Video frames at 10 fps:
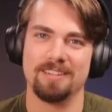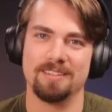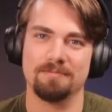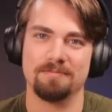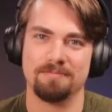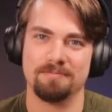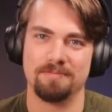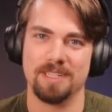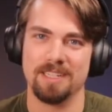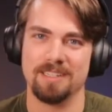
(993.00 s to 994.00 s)

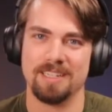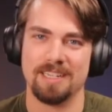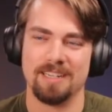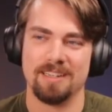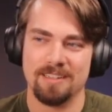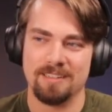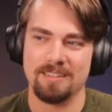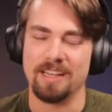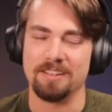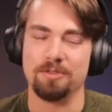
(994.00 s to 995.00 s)
But
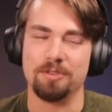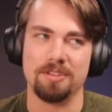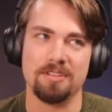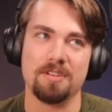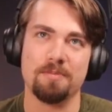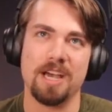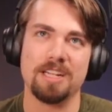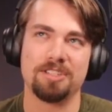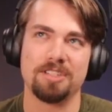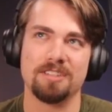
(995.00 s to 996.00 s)
yeah, you
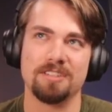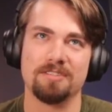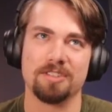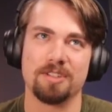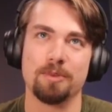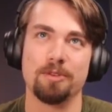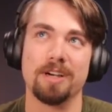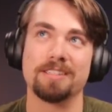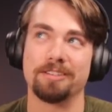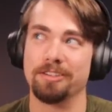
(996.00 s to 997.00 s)
imagine, for someone who
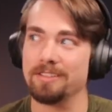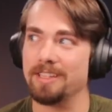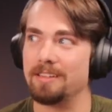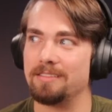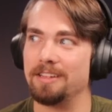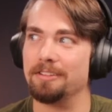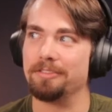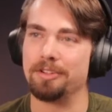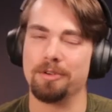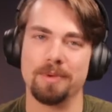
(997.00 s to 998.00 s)
hasn't heard that
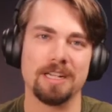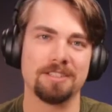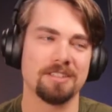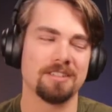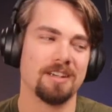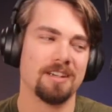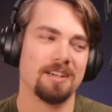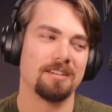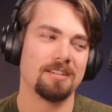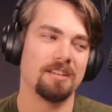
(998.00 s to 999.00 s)
interview, imagine
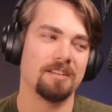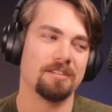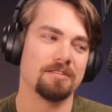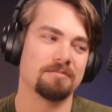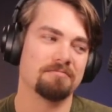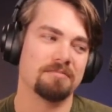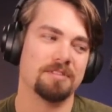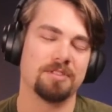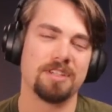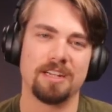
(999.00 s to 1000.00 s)
you
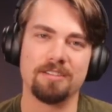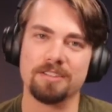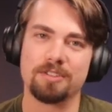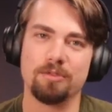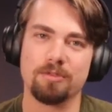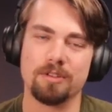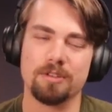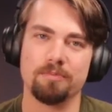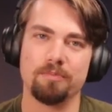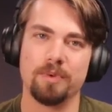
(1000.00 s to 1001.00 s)
sit down in a
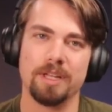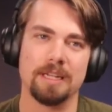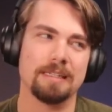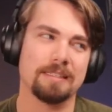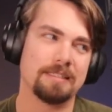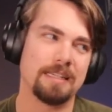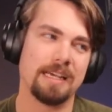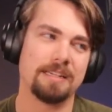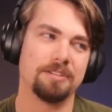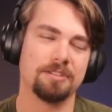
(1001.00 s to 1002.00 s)
schoolroom, but
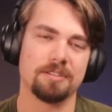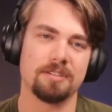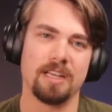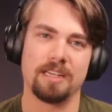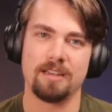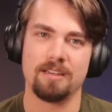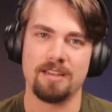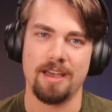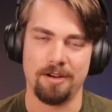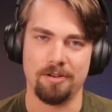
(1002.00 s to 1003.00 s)
instead you're like
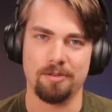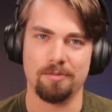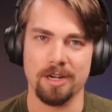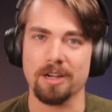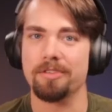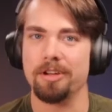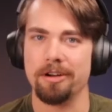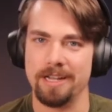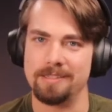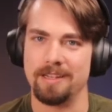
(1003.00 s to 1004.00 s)
at home wearing a
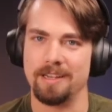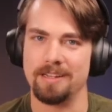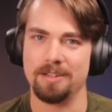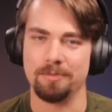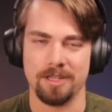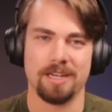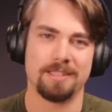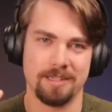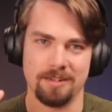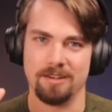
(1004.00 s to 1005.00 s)
VR headset, and you put the
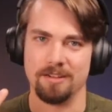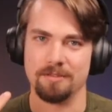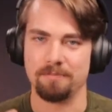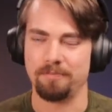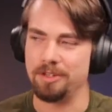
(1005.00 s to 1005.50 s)
headset on.